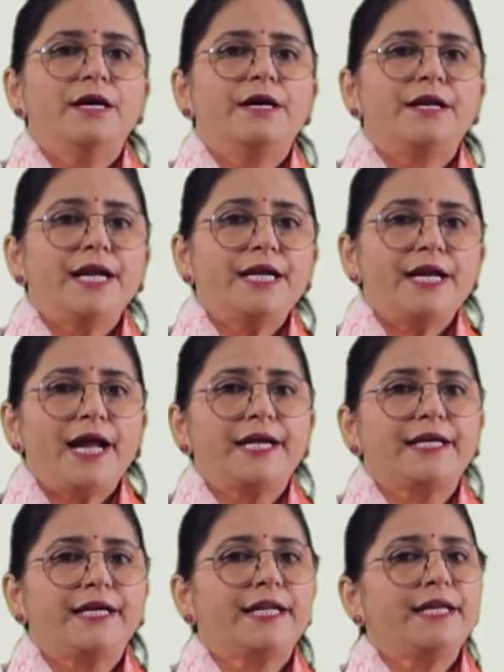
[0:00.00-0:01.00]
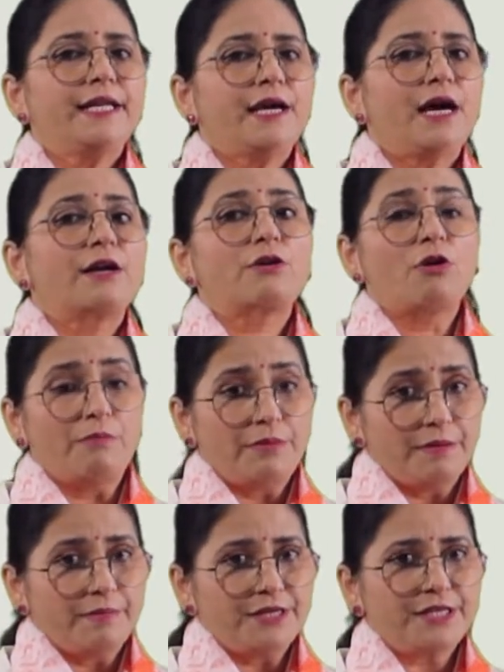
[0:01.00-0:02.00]
Red and green are
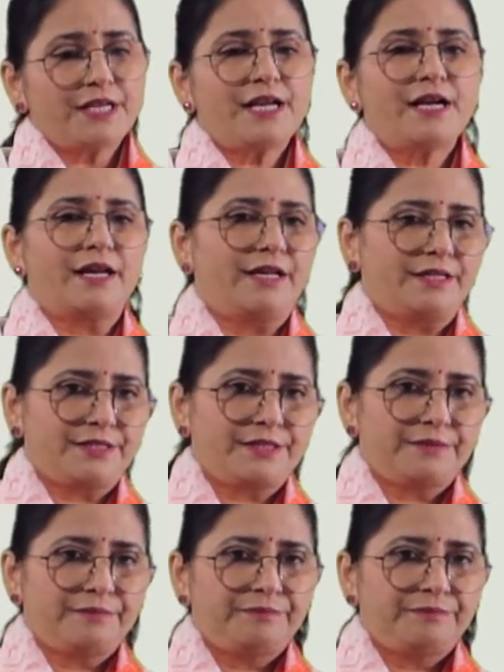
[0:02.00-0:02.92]
complementary colors.